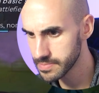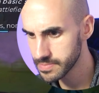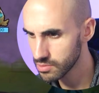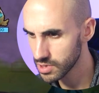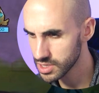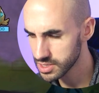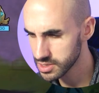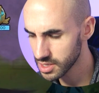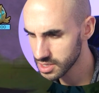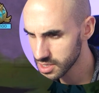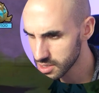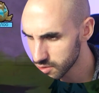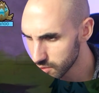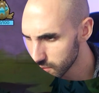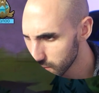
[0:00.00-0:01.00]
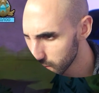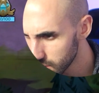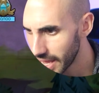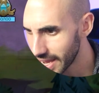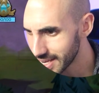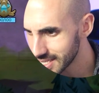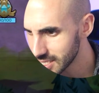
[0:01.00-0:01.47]
what does this do?
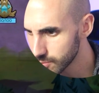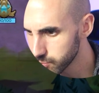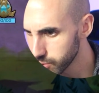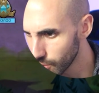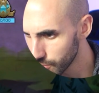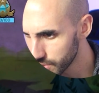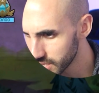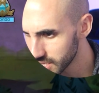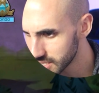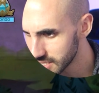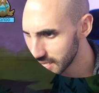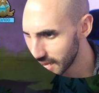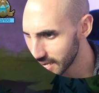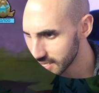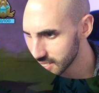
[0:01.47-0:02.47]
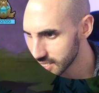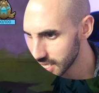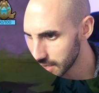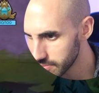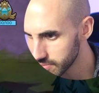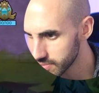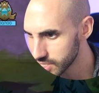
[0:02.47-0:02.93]
Exploding attacks
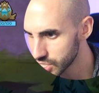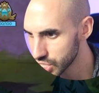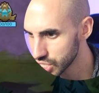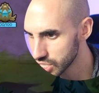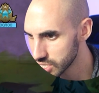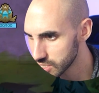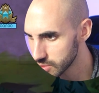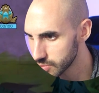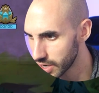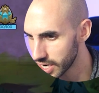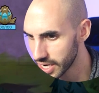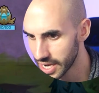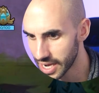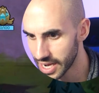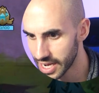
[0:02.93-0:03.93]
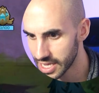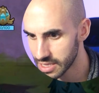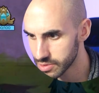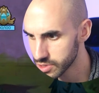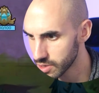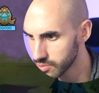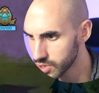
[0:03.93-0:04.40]
damage nearby
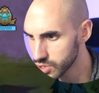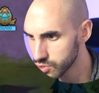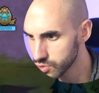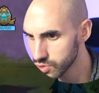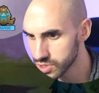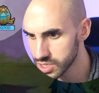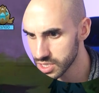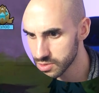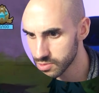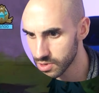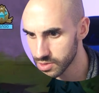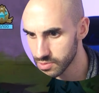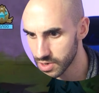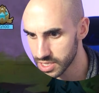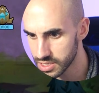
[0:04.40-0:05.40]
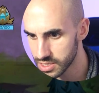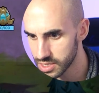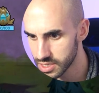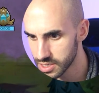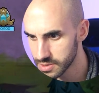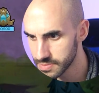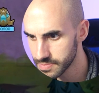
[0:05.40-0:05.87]
enemies. So I'm going to use this one right
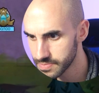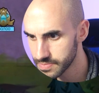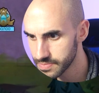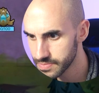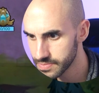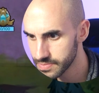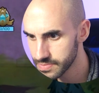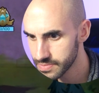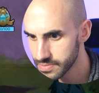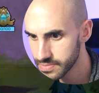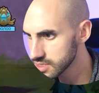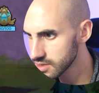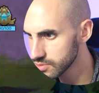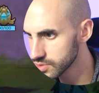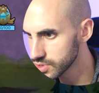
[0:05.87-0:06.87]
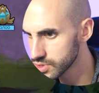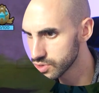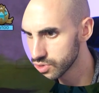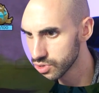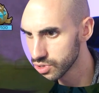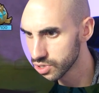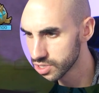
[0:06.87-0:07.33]
here. Sounds
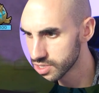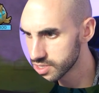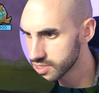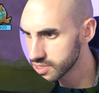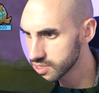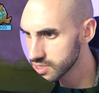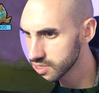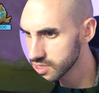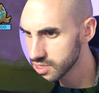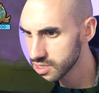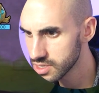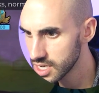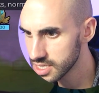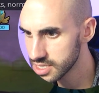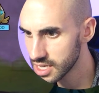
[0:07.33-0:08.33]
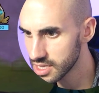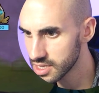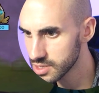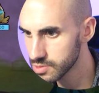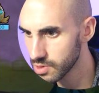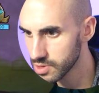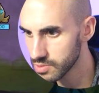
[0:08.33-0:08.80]
good. And then
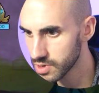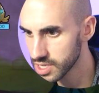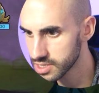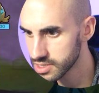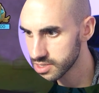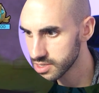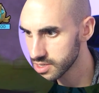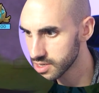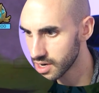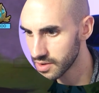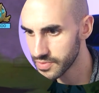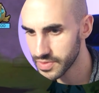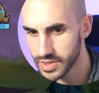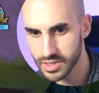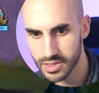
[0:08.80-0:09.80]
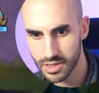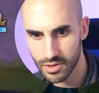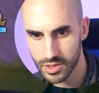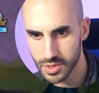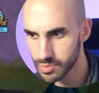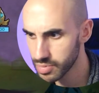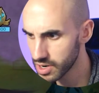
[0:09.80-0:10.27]
this one right here, I think it
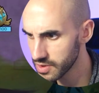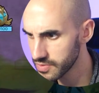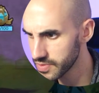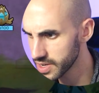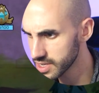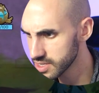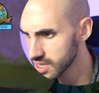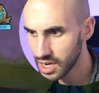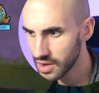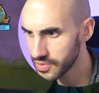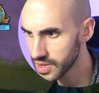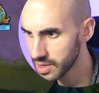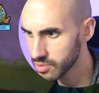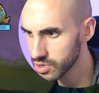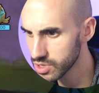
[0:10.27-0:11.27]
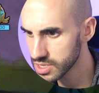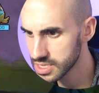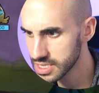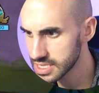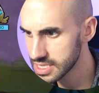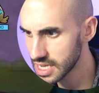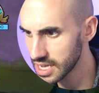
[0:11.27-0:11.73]
sounds perfect. I think I'm going to
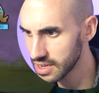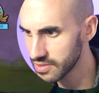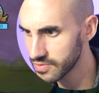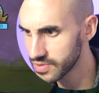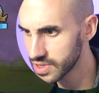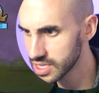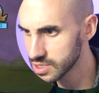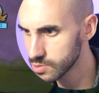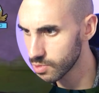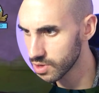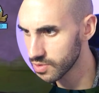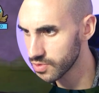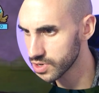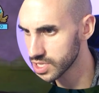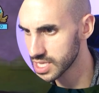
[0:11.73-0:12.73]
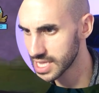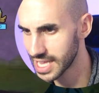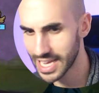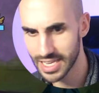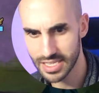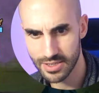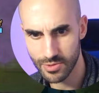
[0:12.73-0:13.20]
save this one for the
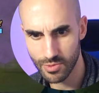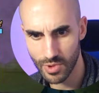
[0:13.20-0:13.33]
next